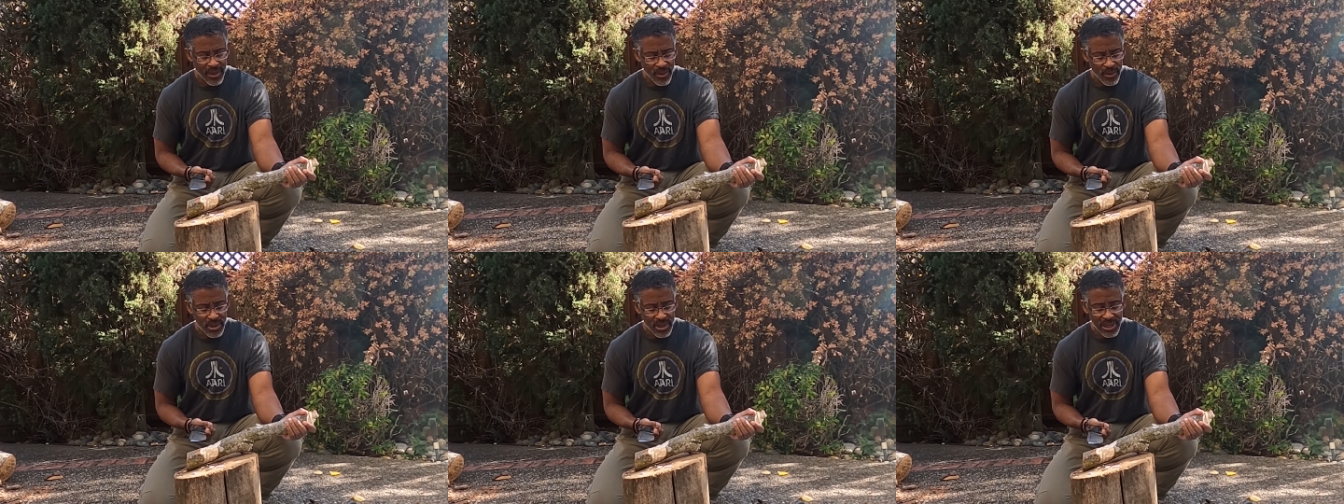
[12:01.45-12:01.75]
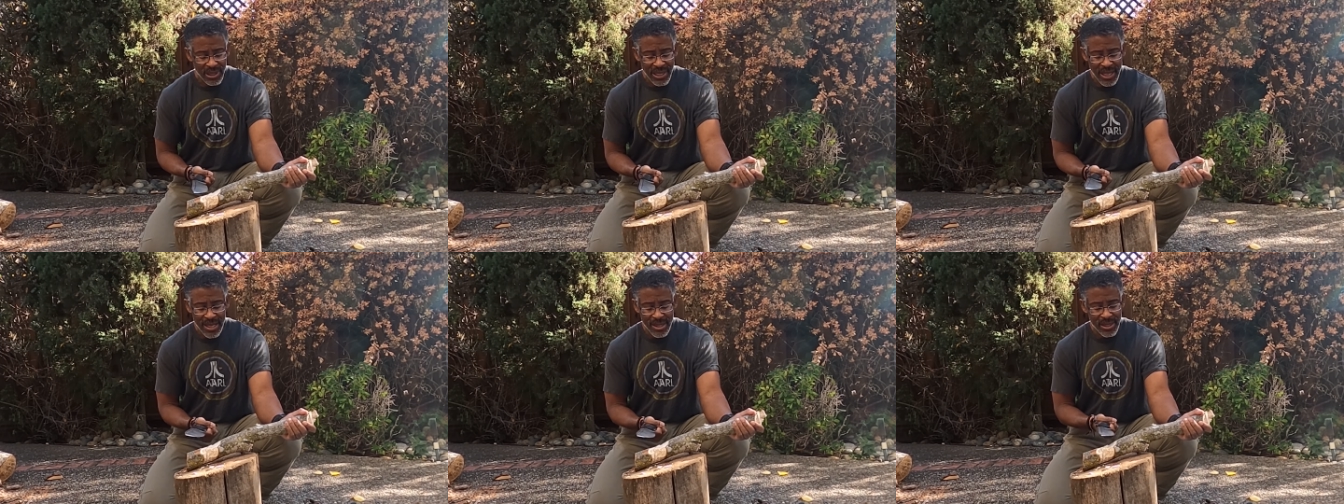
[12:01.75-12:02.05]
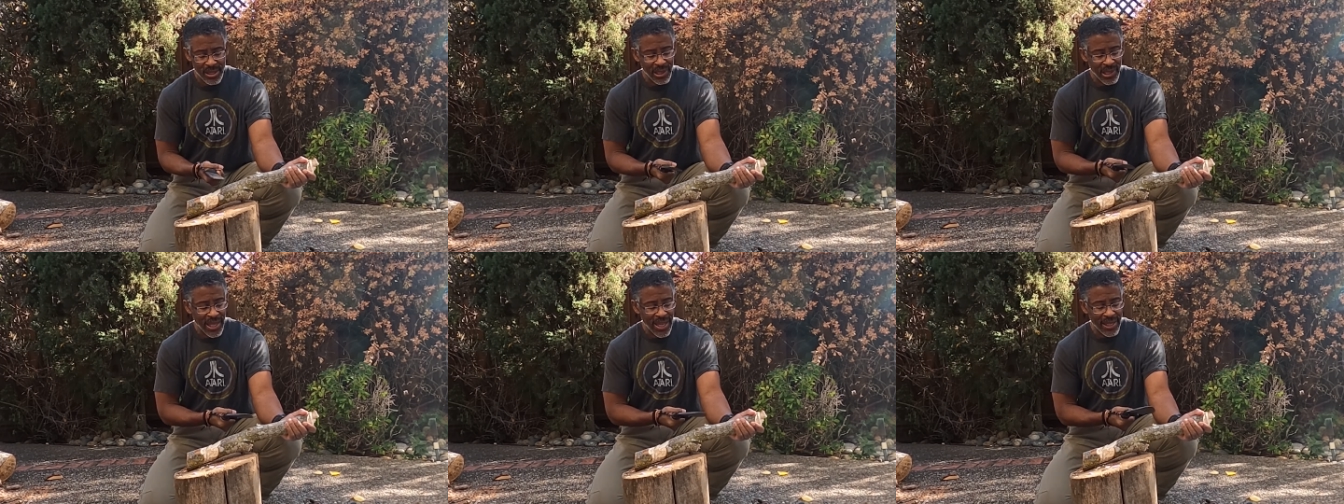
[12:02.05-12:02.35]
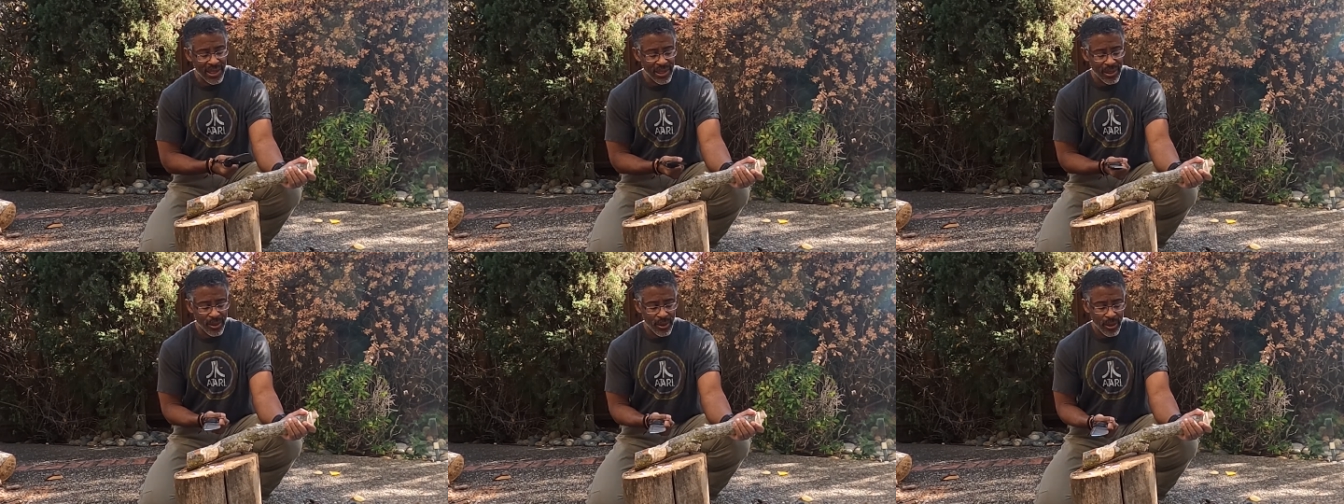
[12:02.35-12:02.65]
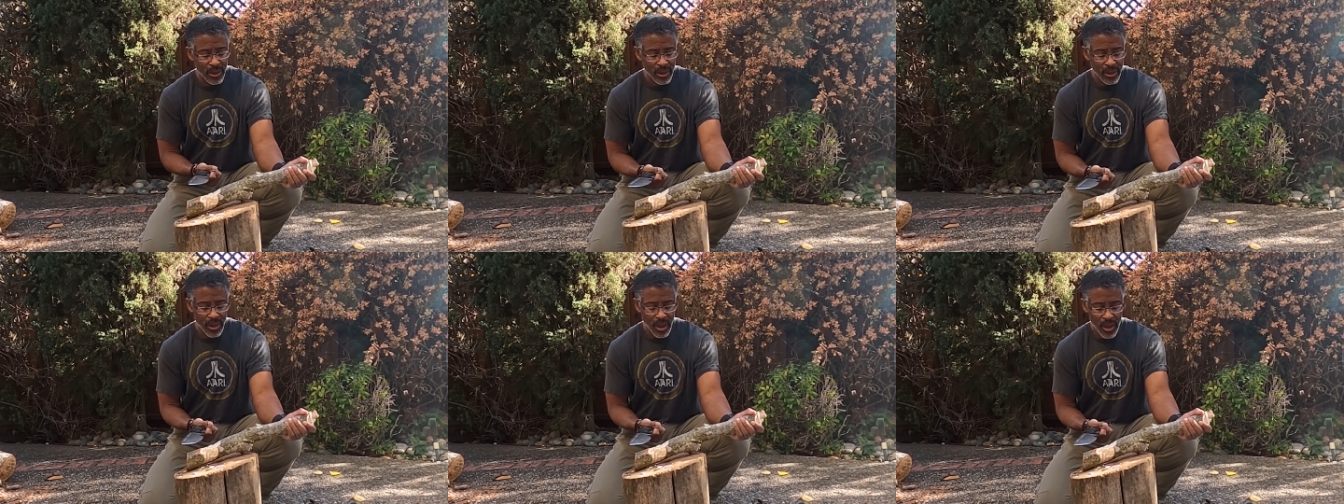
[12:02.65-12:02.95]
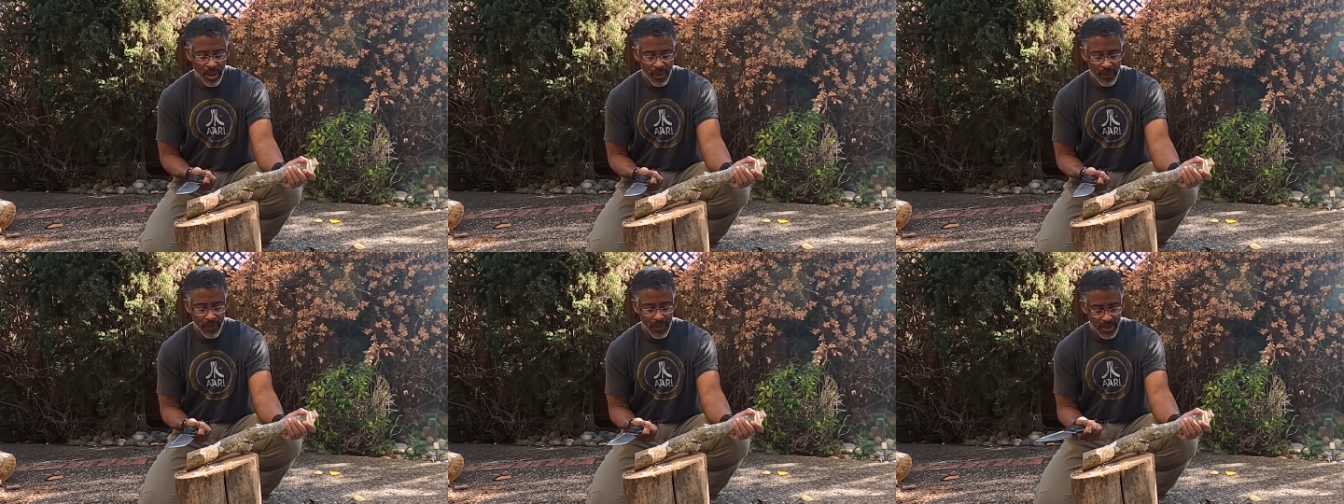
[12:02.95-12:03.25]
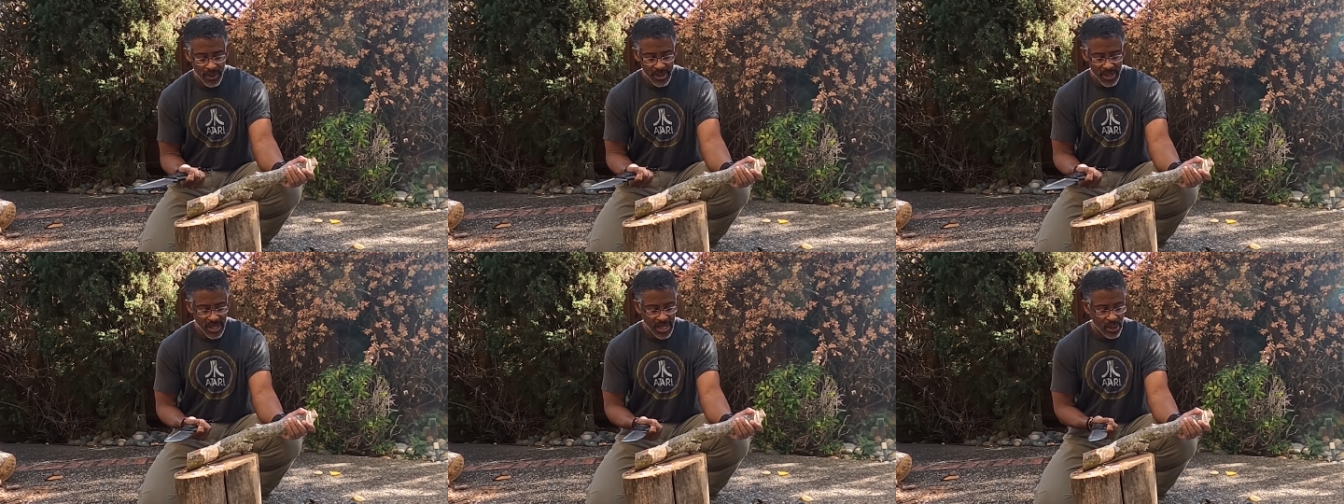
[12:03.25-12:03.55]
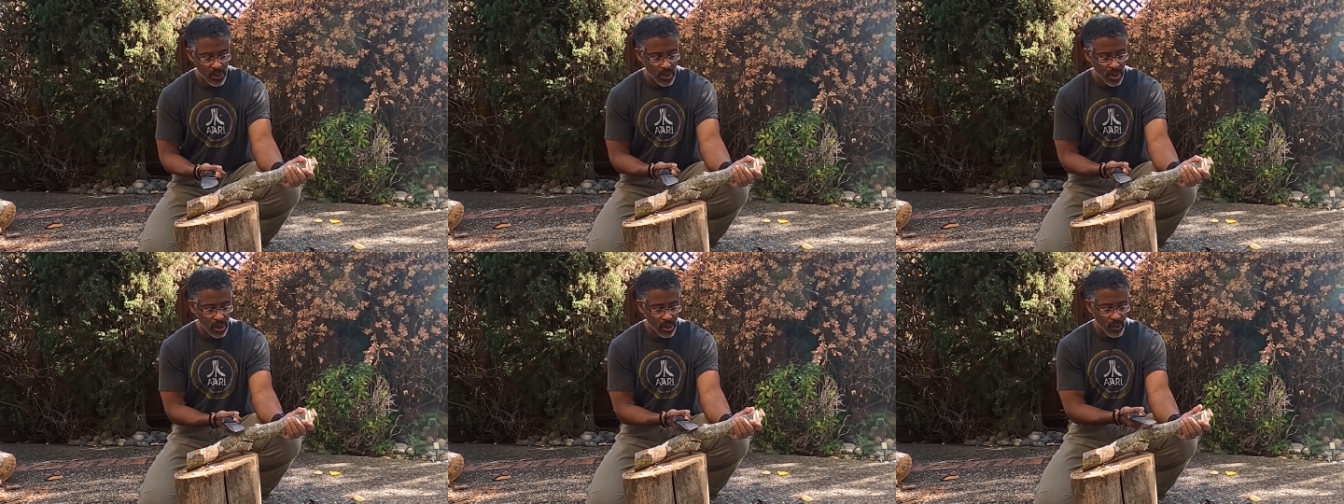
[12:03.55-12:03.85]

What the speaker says: there's less likelihood of it skittering